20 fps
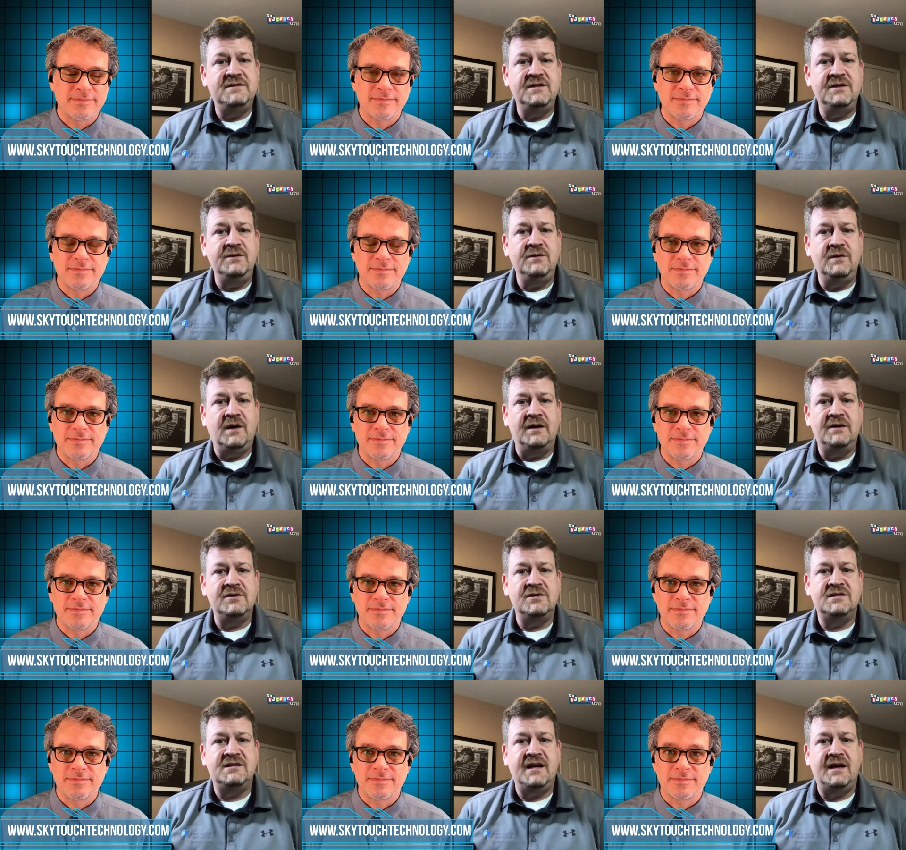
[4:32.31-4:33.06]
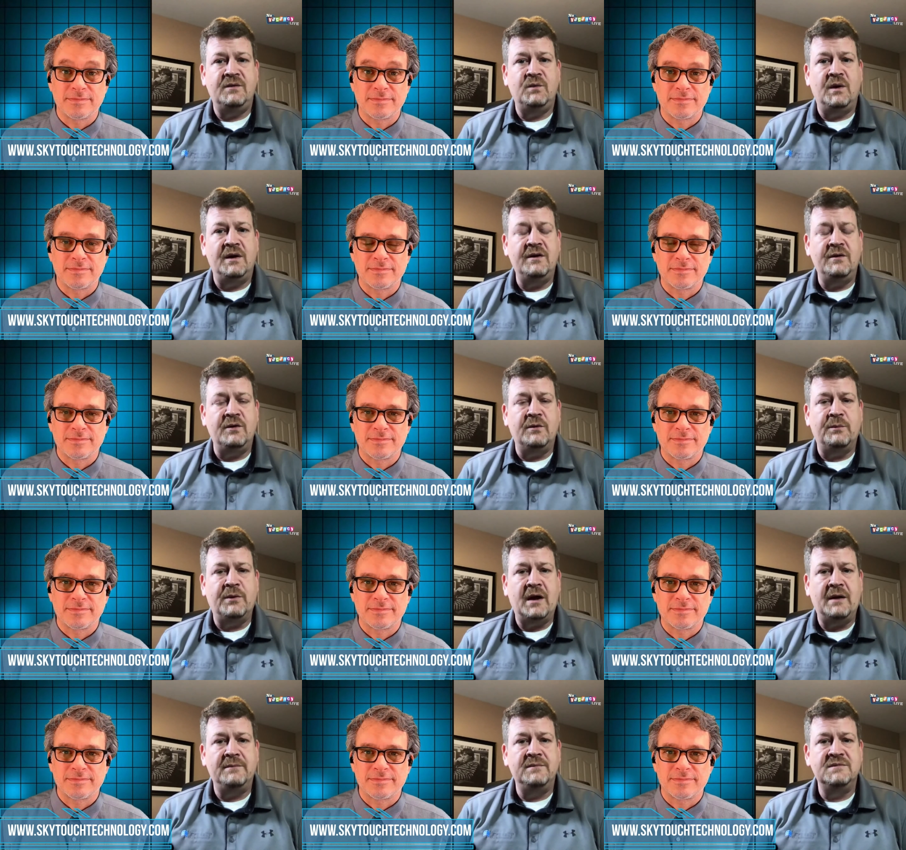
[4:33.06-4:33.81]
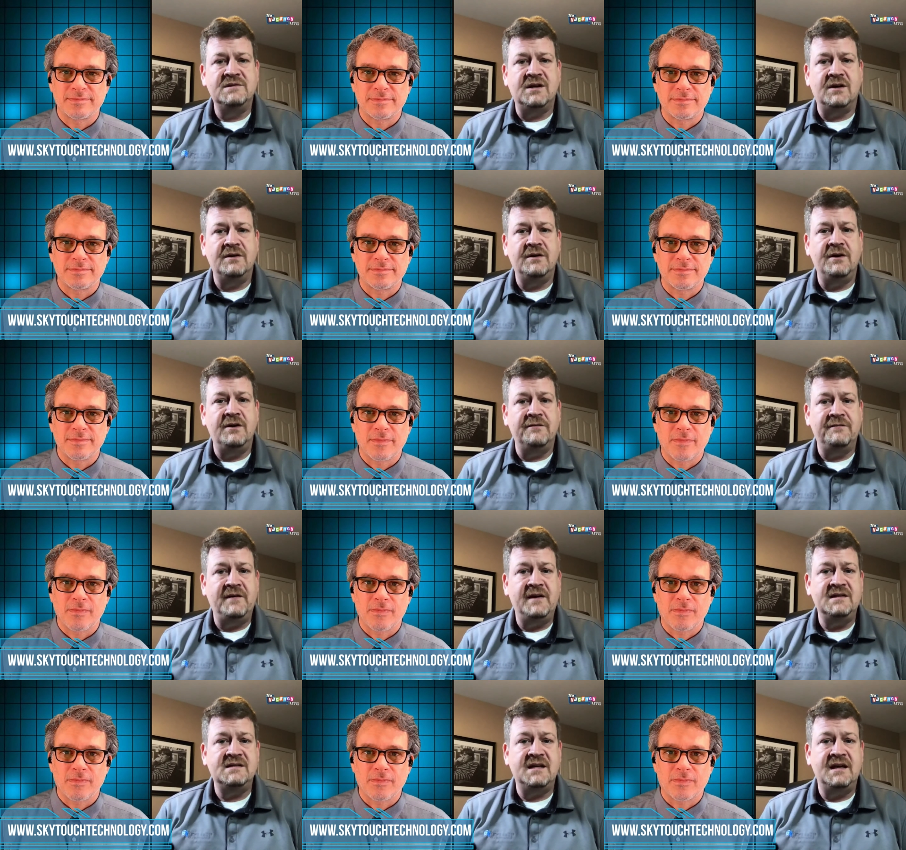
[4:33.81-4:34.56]
Speaker 1: to understand what your problems are
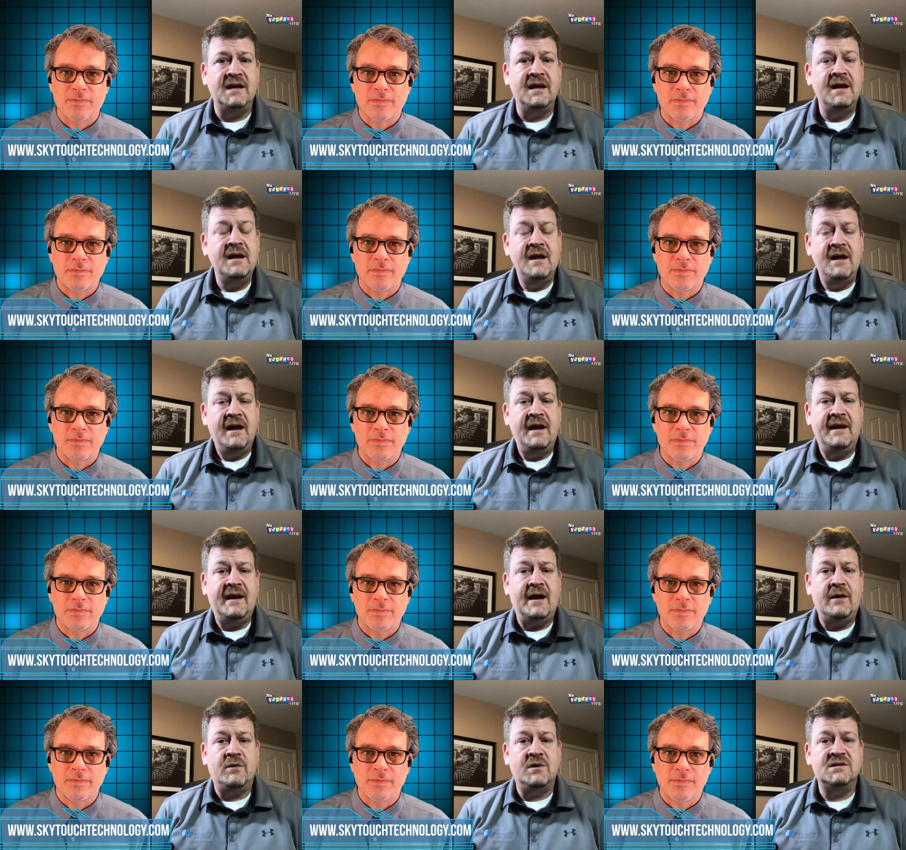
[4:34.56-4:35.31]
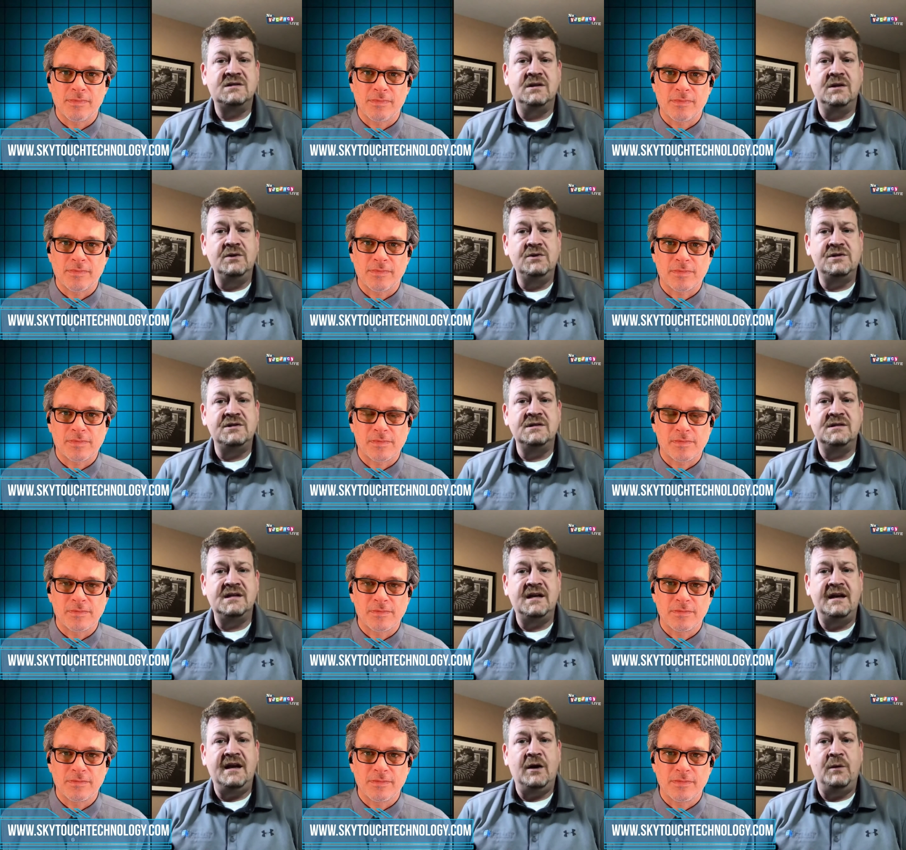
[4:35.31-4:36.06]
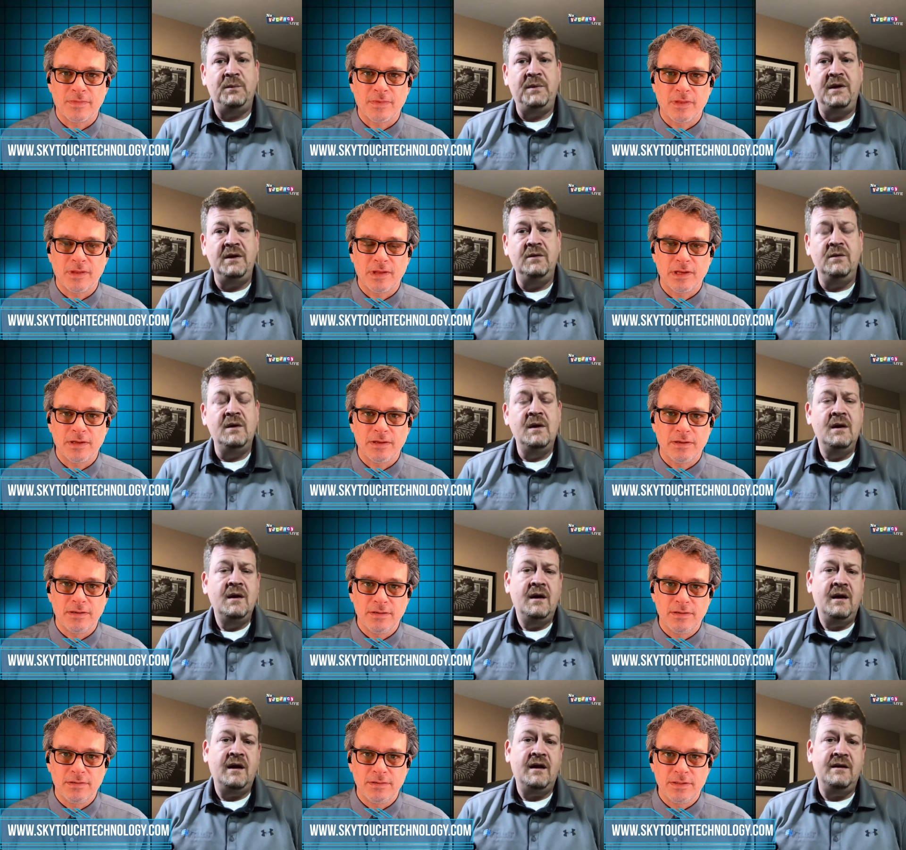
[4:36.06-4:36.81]
you're facing and how our solutions can help you
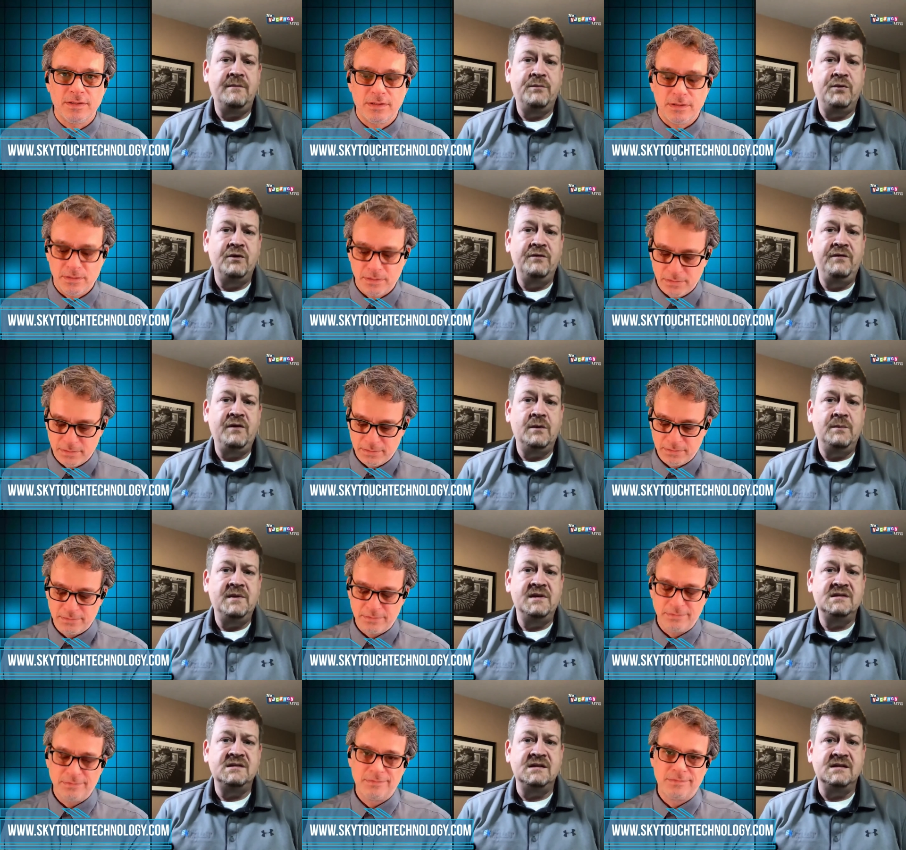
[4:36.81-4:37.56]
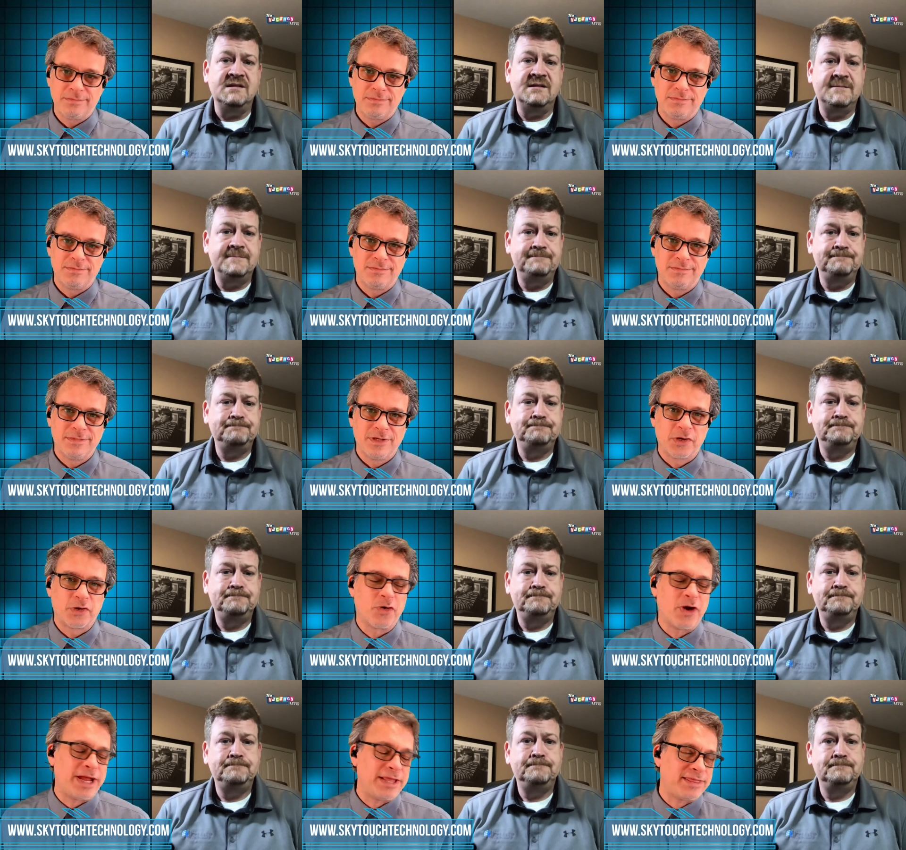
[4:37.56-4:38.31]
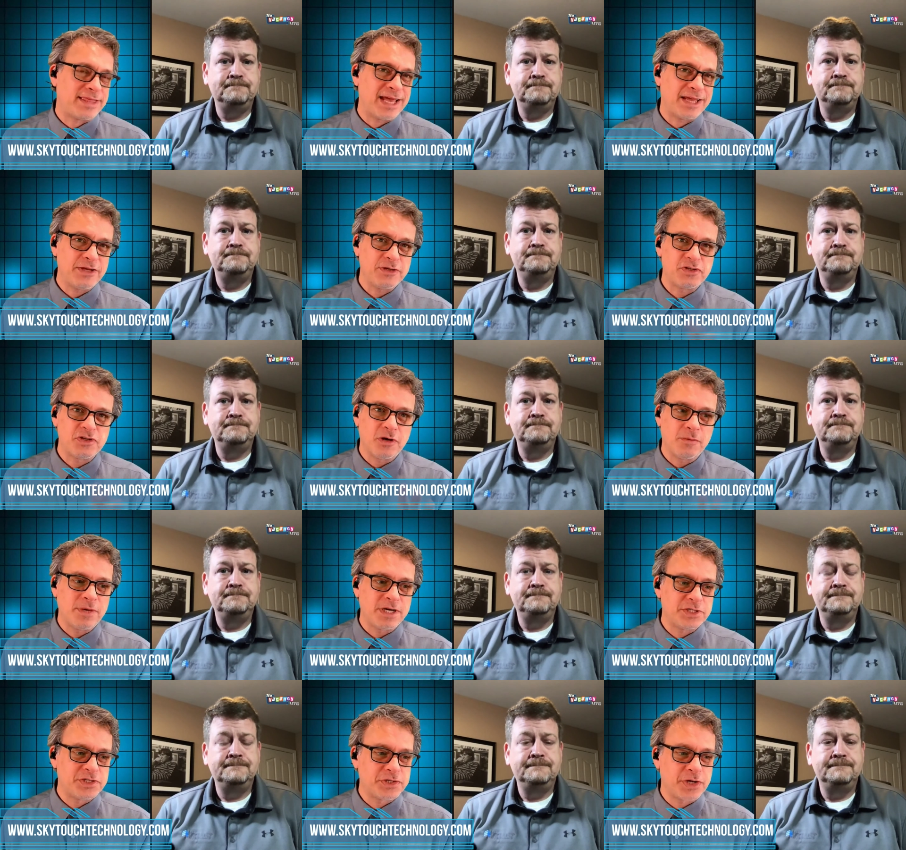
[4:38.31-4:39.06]
and improve your business.
Speaker 2: Great. Thank you so
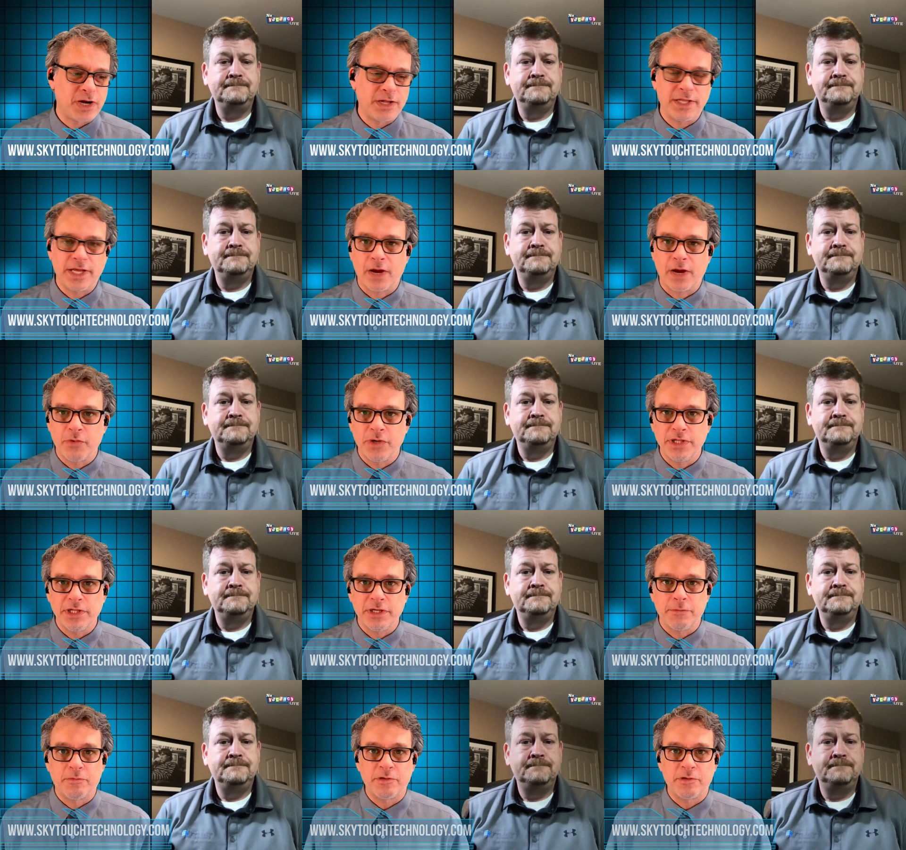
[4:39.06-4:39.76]
much, Charlie. I really